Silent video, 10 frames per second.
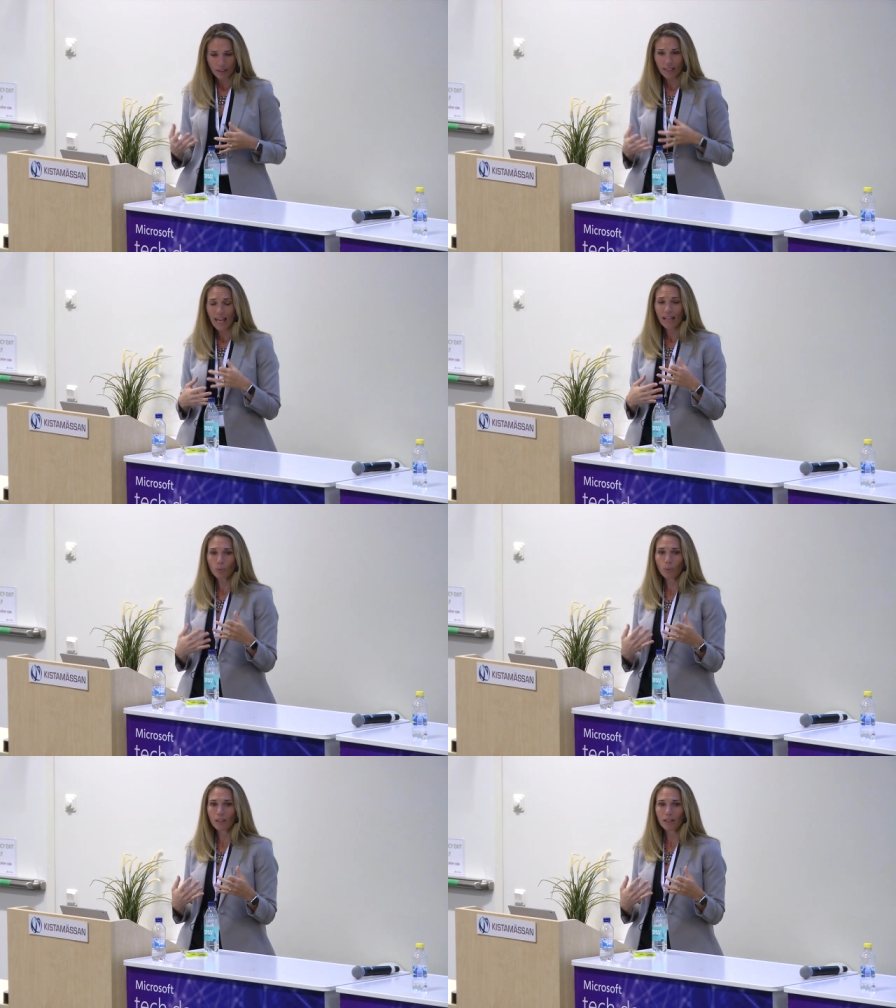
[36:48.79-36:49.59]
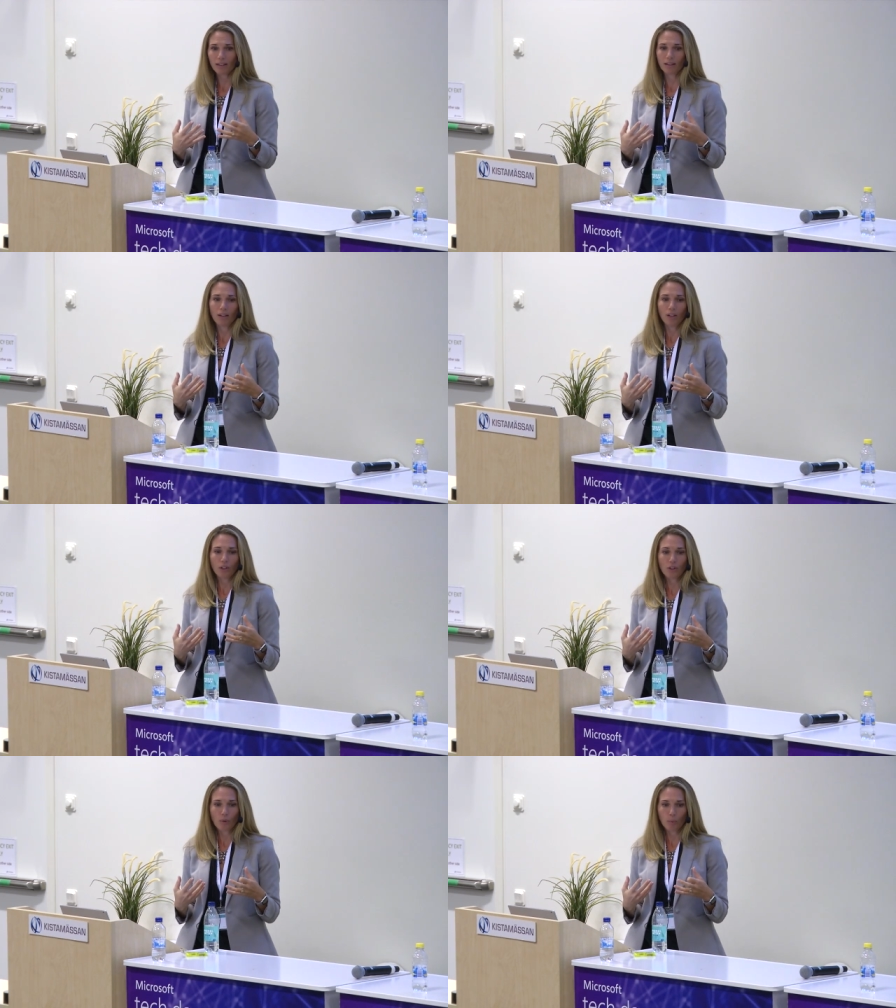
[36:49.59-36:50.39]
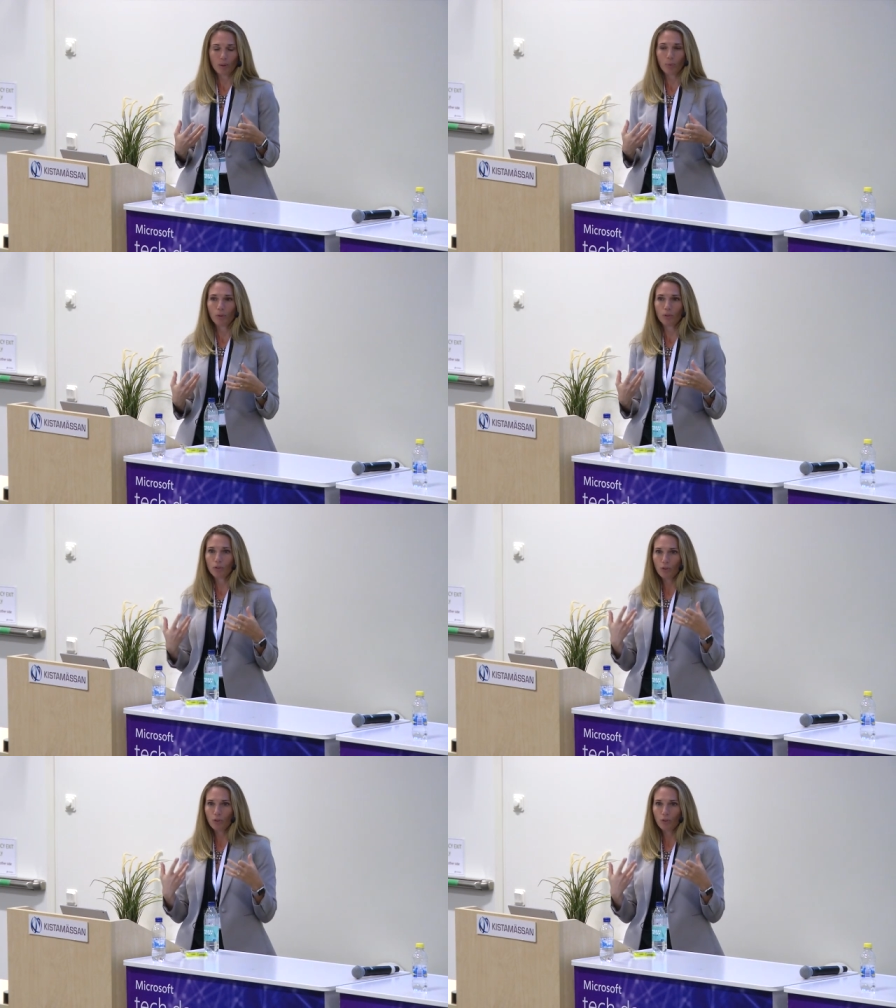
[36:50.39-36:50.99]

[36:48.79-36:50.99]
can we you know we, we're